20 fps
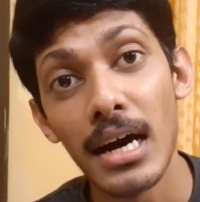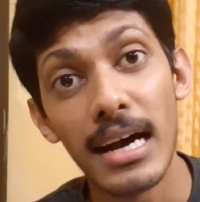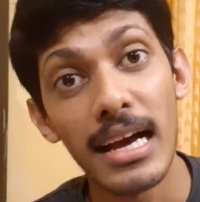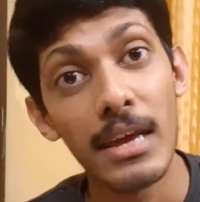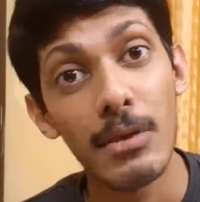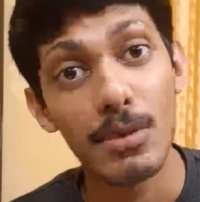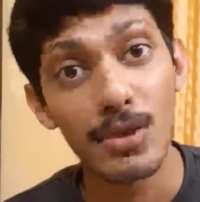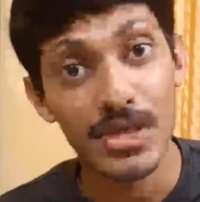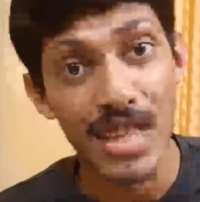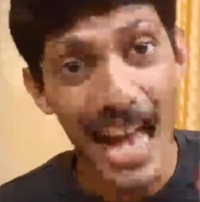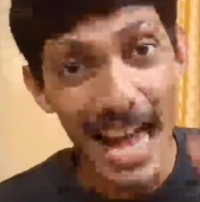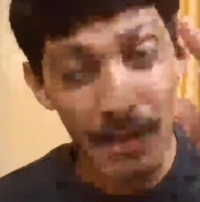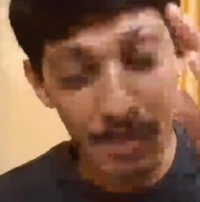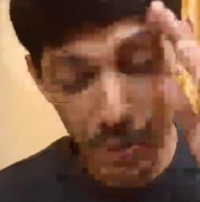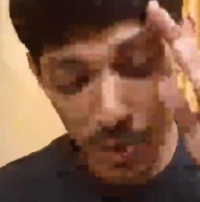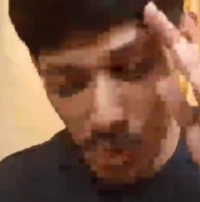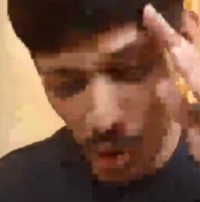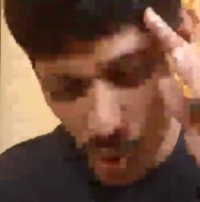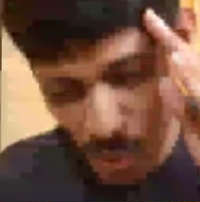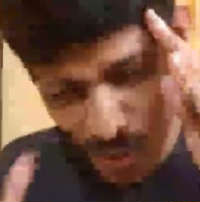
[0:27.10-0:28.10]
he was
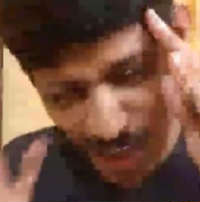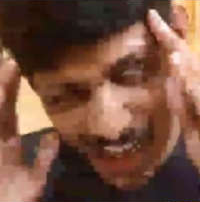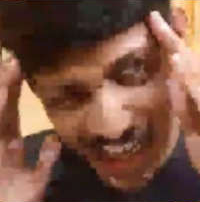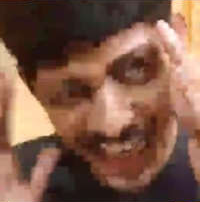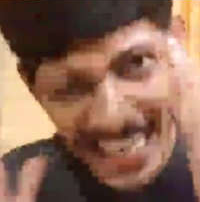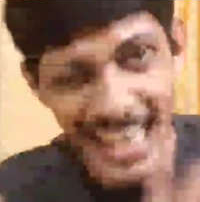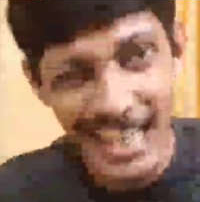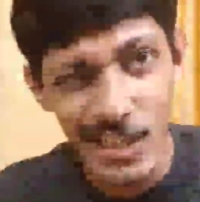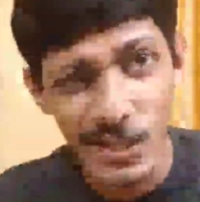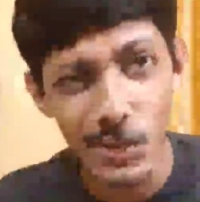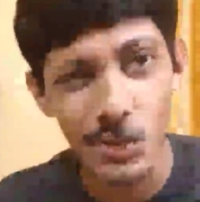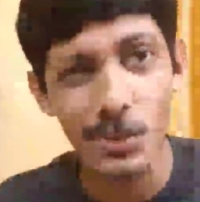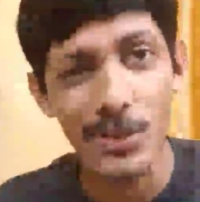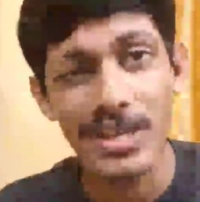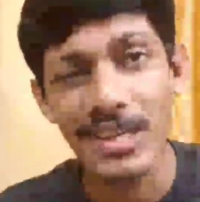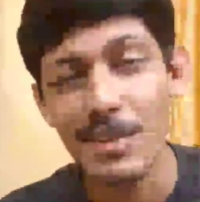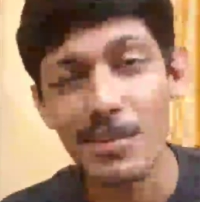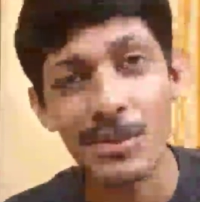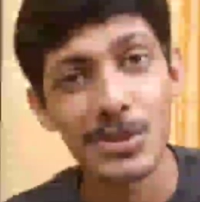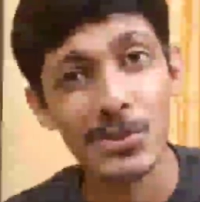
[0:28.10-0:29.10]
absolutely into
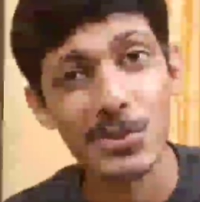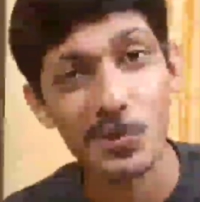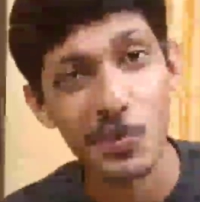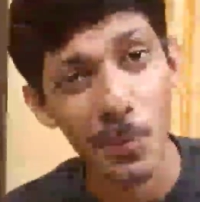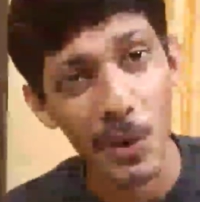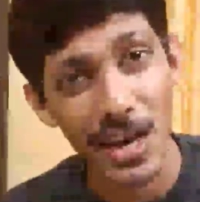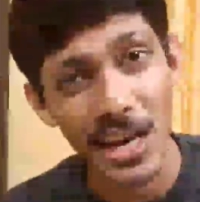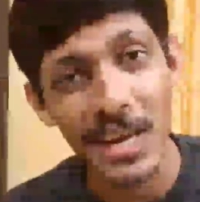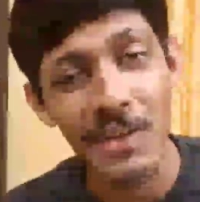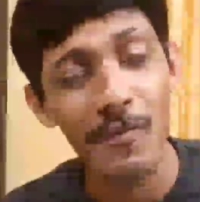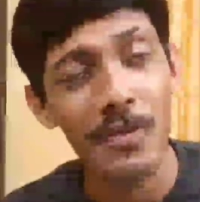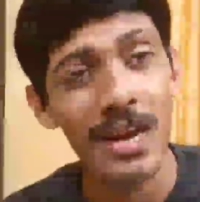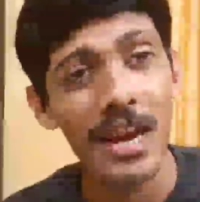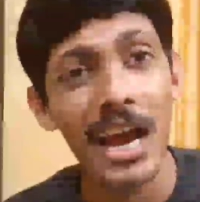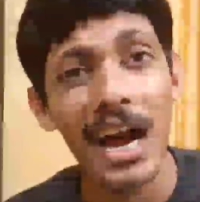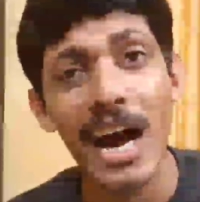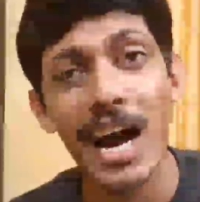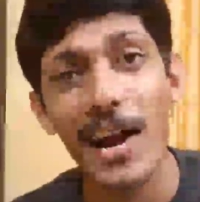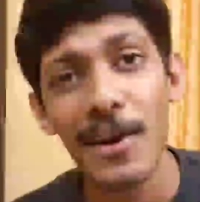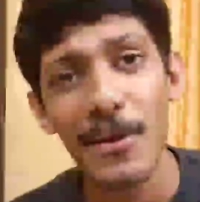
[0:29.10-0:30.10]
it. He was working very
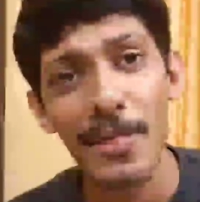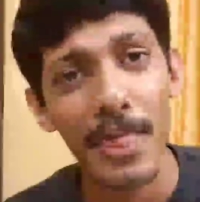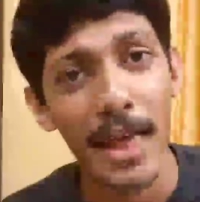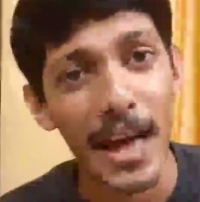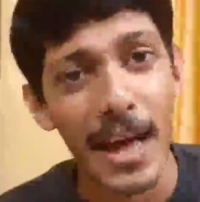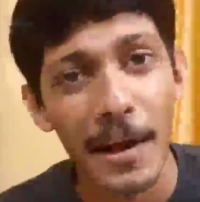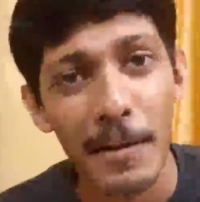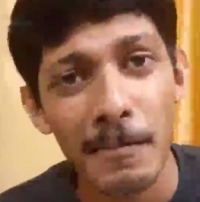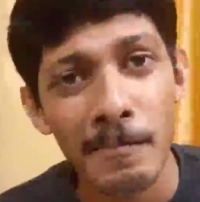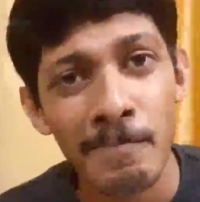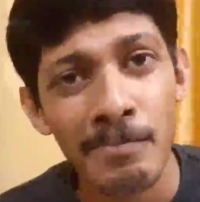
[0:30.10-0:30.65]
hard on that.